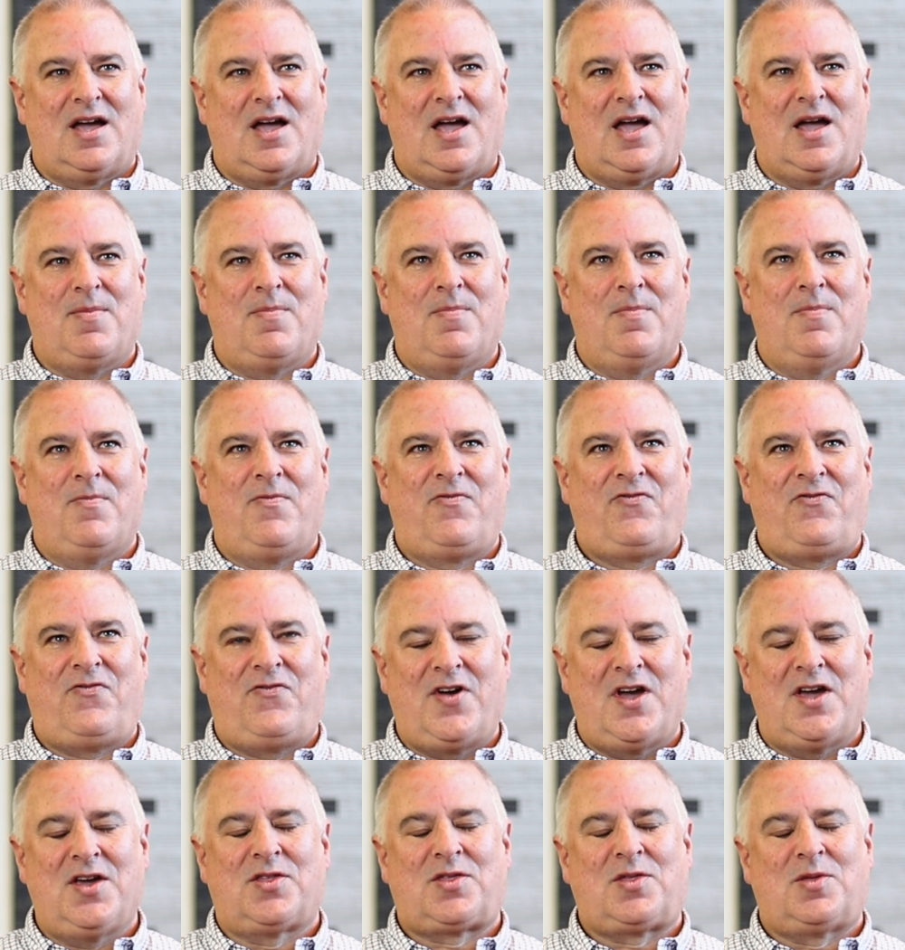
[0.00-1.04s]
a
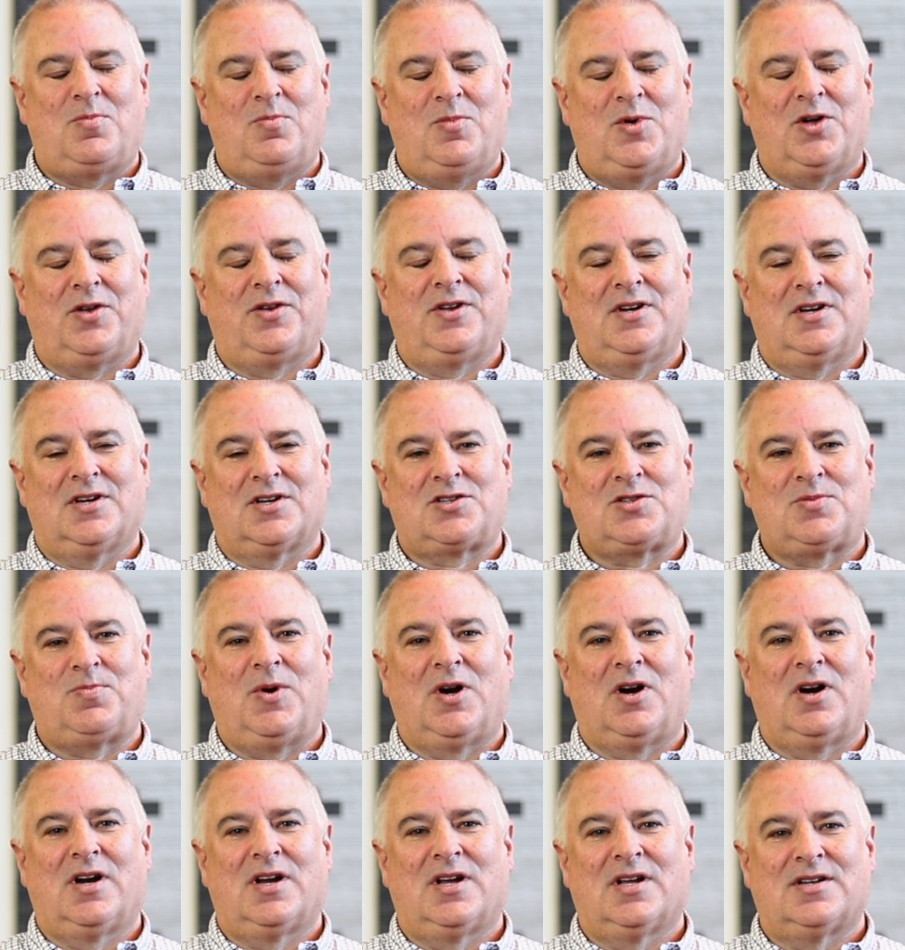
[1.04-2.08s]
faith-building
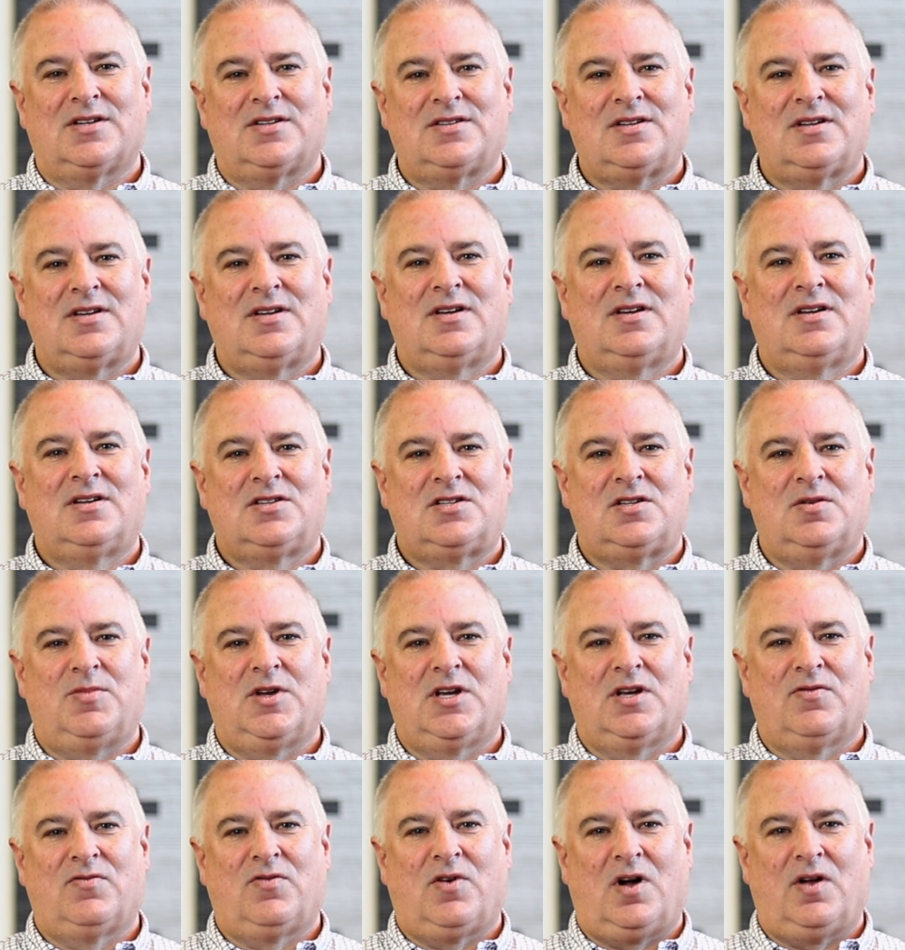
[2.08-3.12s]
experience to be
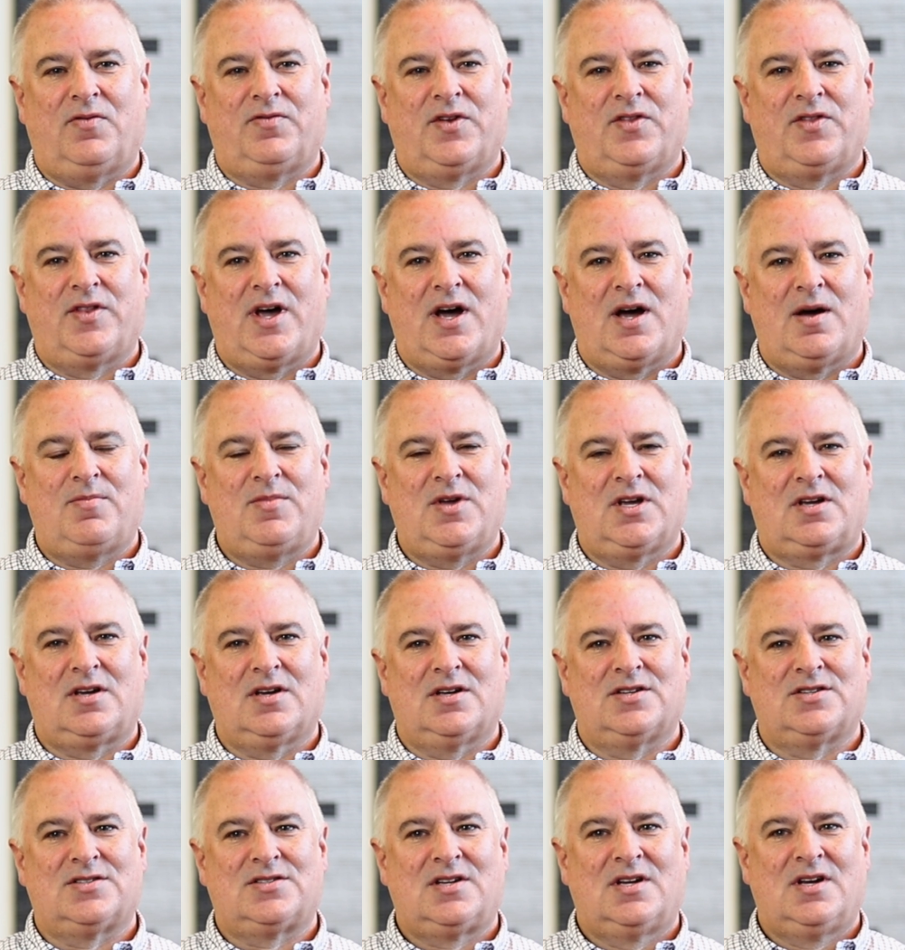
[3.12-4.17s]
involved in that,
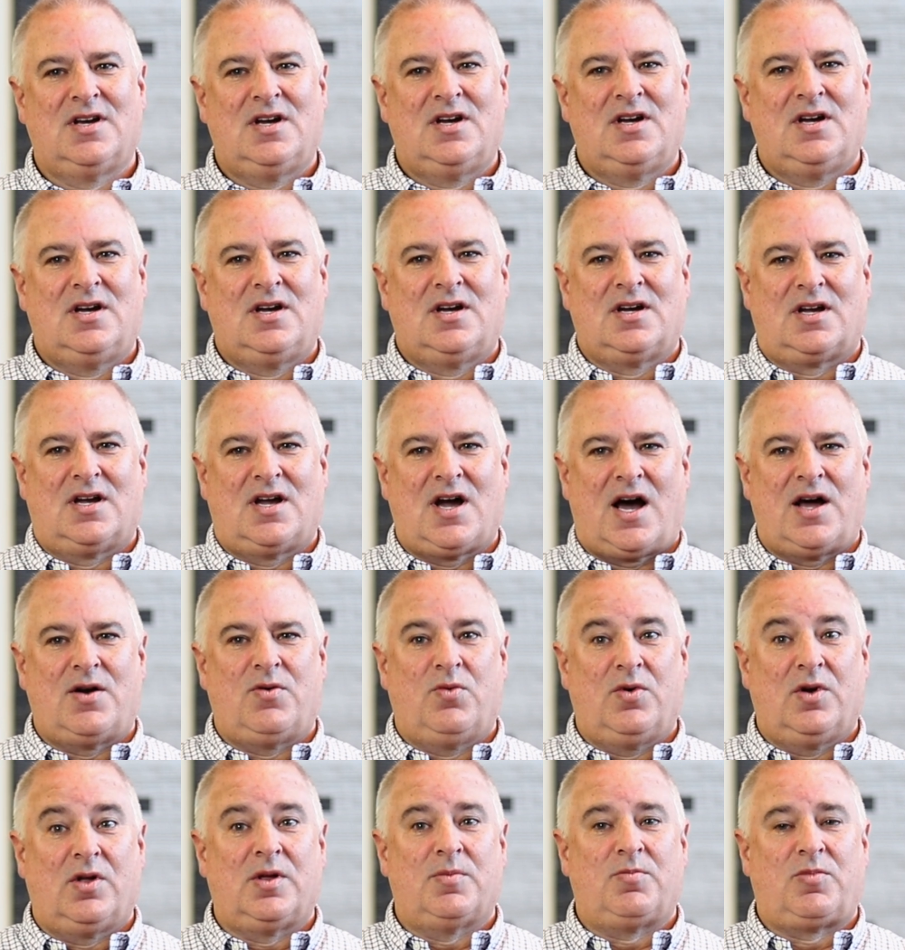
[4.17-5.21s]
because God
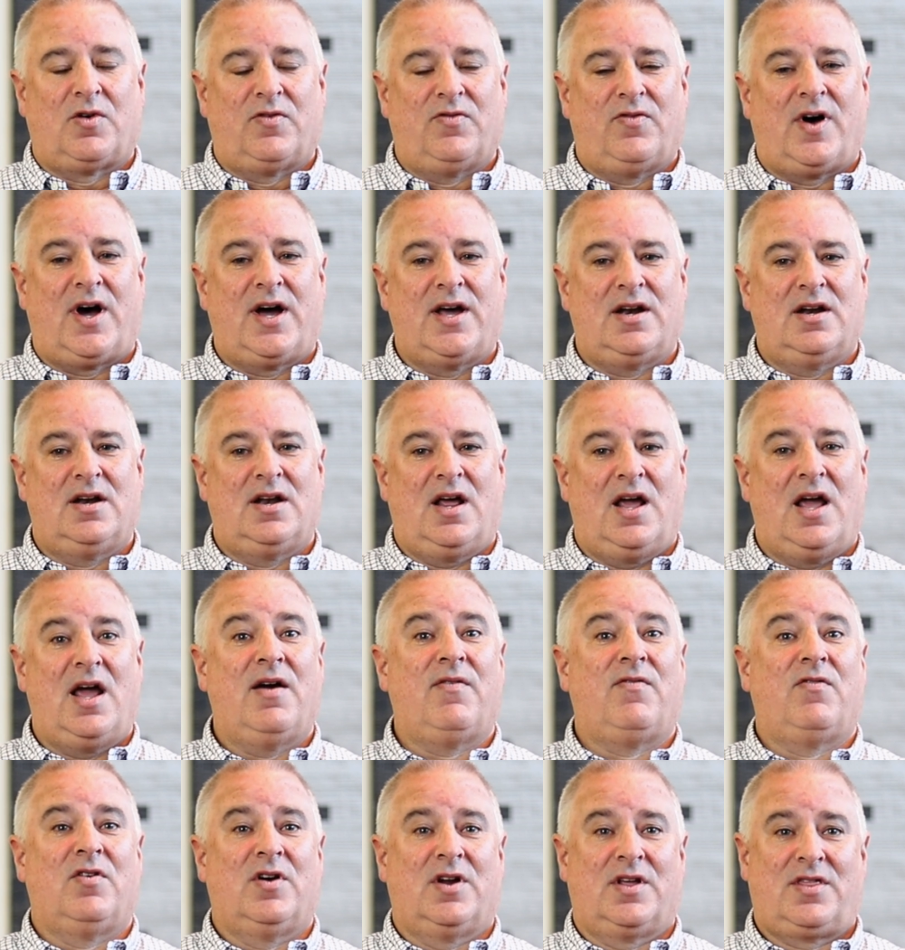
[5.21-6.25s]
really provided
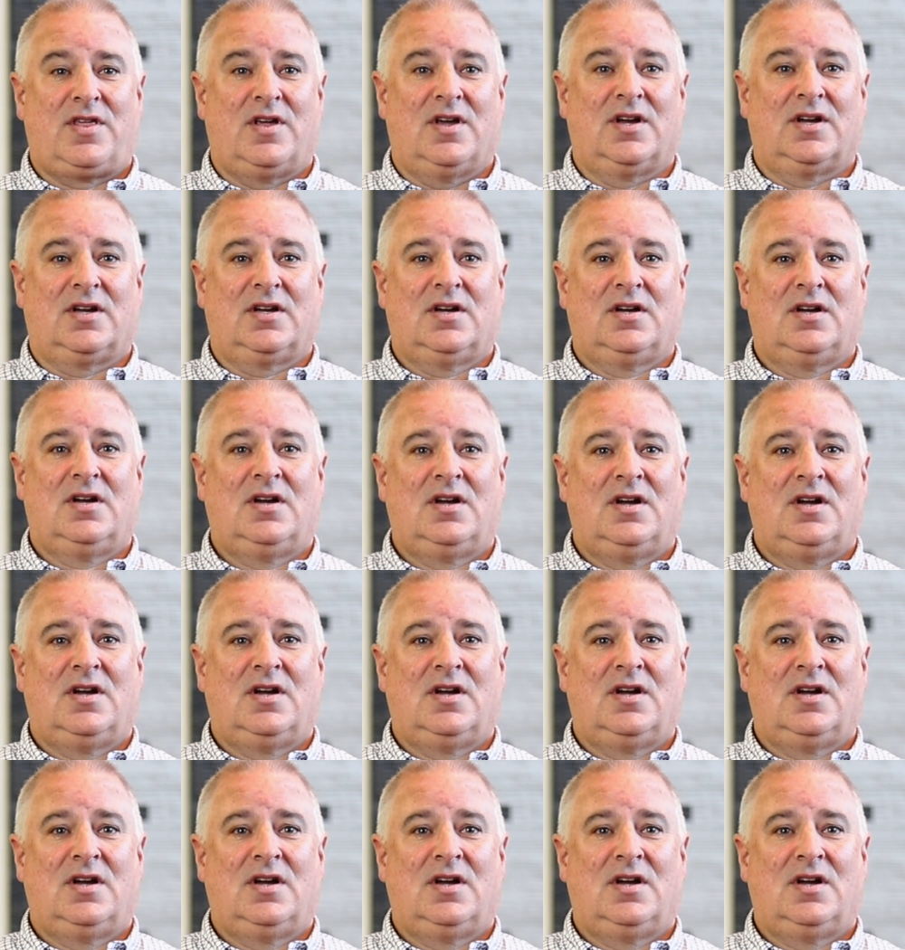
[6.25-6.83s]
everything.